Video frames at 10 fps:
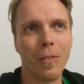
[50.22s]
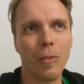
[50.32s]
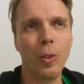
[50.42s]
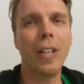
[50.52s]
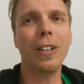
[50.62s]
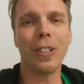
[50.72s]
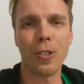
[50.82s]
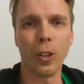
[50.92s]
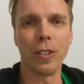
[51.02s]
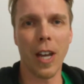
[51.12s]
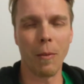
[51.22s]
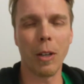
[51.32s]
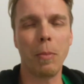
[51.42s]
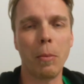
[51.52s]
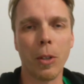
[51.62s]
you hear this all the time,
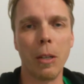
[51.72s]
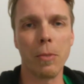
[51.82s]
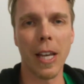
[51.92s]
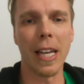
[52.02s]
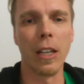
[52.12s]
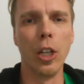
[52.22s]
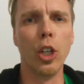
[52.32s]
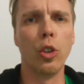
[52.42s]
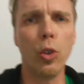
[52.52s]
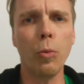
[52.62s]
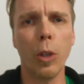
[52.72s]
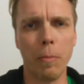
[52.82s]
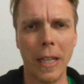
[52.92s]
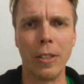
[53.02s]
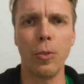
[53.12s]
right? People keep saying, do
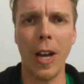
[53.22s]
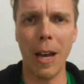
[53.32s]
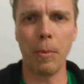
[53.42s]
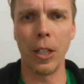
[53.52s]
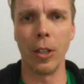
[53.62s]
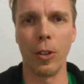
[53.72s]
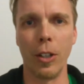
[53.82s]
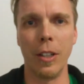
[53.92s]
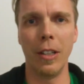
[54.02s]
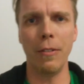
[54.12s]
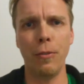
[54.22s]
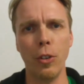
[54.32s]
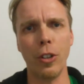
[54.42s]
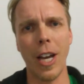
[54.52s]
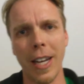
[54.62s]
what makes you happy, or if
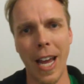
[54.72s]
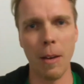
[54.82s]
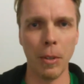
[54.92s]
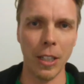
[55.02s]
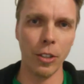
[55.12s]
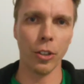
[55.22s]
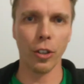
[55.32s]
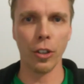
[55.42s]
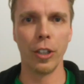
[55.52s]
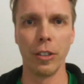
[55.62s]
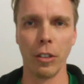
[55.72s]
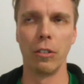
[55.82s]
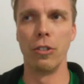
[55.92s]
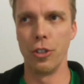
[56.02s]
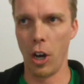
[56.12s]
you're not happy in your current
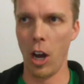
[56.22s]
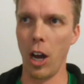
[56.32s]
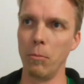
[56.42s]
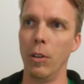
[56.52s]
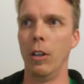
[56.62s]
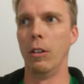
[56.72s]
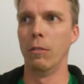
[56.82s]
job,